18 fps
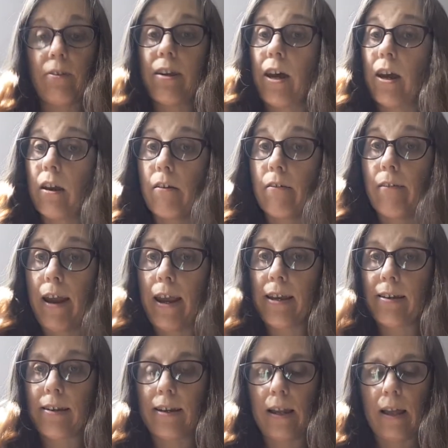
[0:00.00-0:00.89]
to her
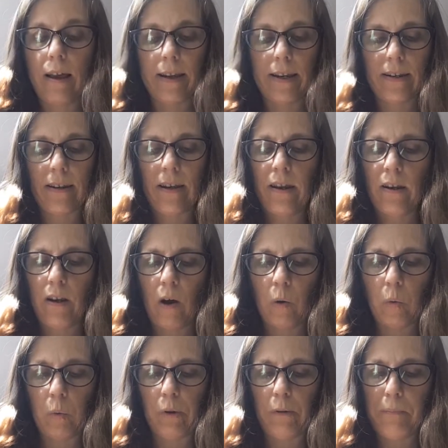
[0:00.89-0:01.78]
great delight, an
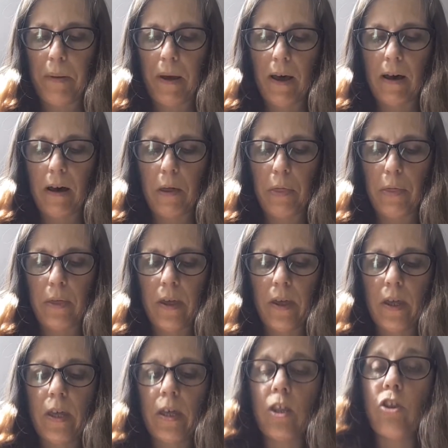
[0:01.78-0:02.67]
old bath,
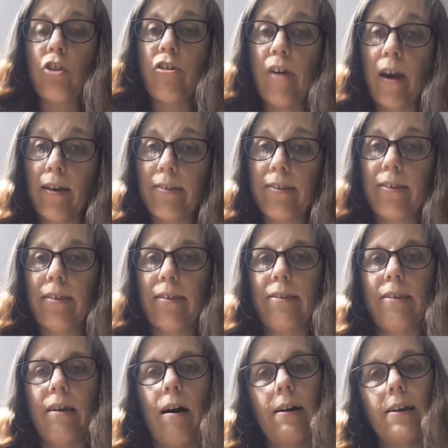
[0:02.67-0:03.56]
just the
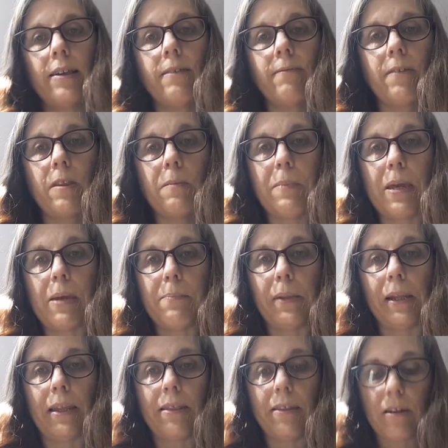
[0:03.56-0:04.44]
size for the
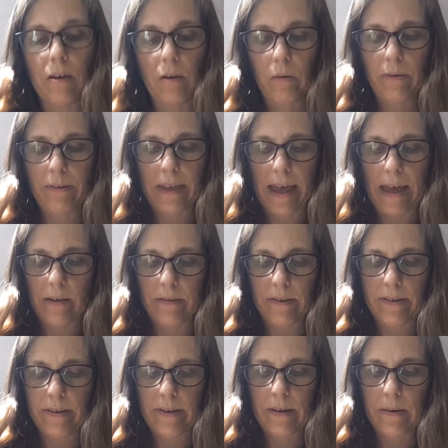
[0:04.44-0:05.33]
people in the doll's
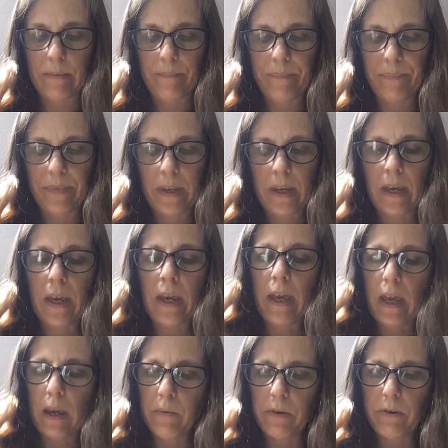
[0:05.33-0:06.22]
house.
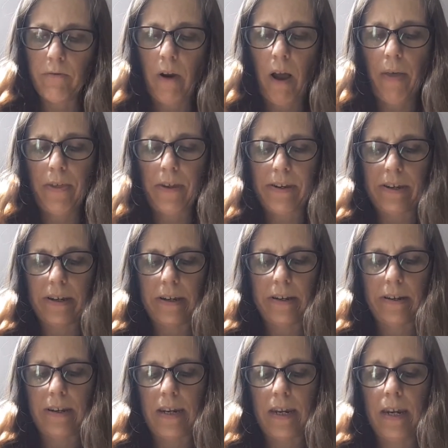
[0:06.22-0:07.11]
It was rather
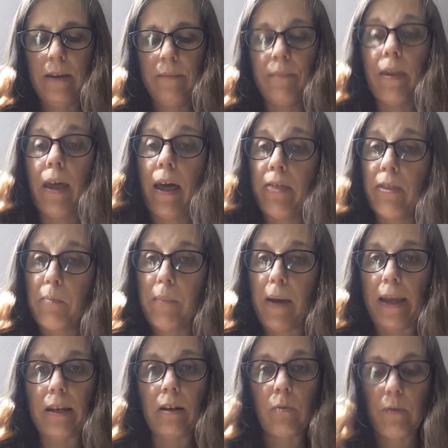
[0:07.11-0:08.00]
dirty, and the
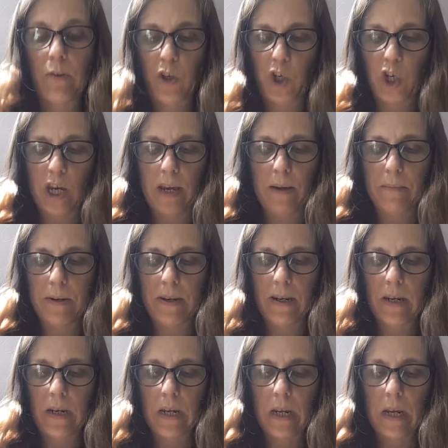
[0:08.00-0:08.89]
paint was
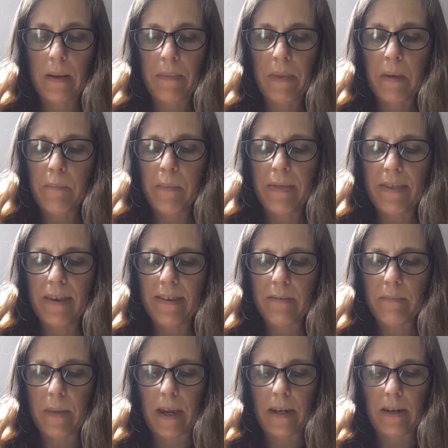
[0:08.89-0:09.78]
chipped, but
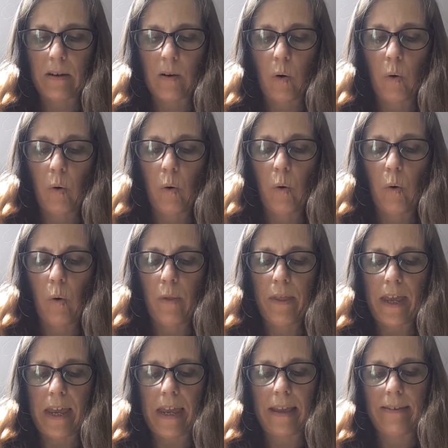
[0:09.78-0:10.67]
this made it all
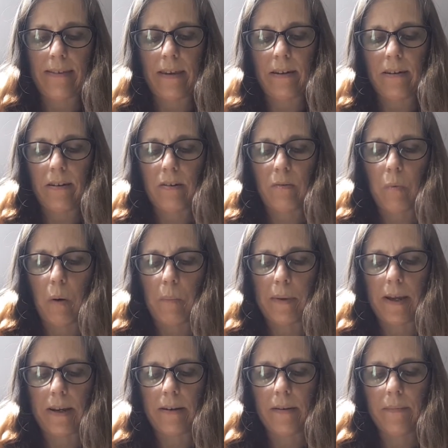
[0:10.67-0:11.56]
the easier to
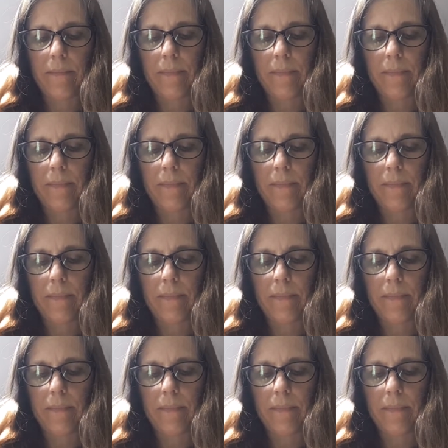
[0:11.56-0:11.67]
swap it.